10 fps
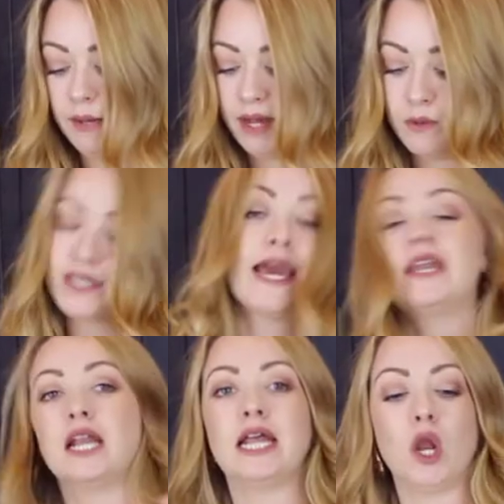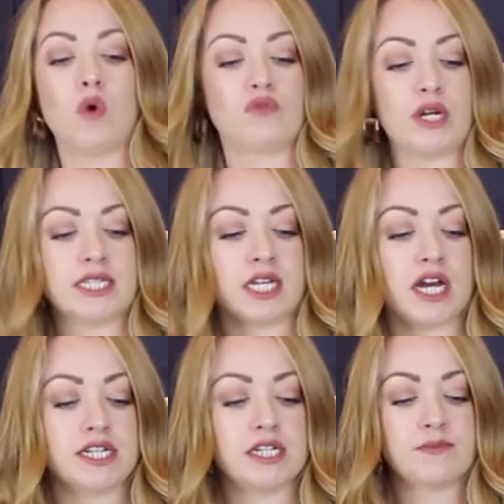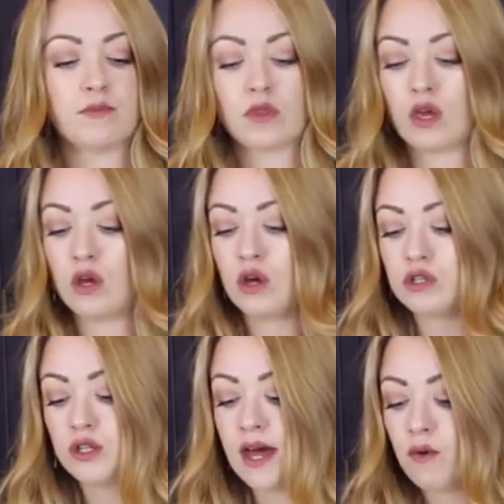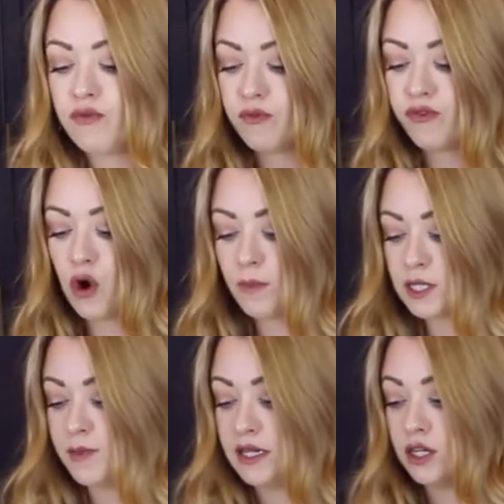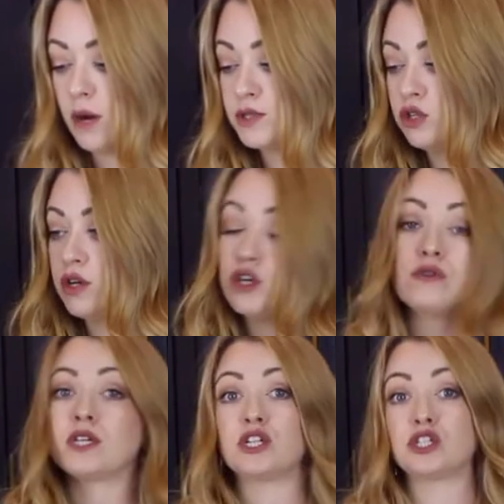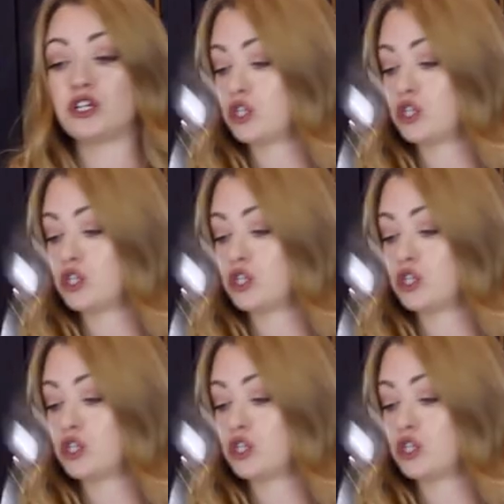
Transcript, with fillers: bit. It was getting a little overexcited. So that foam is building up. So you can use the dessert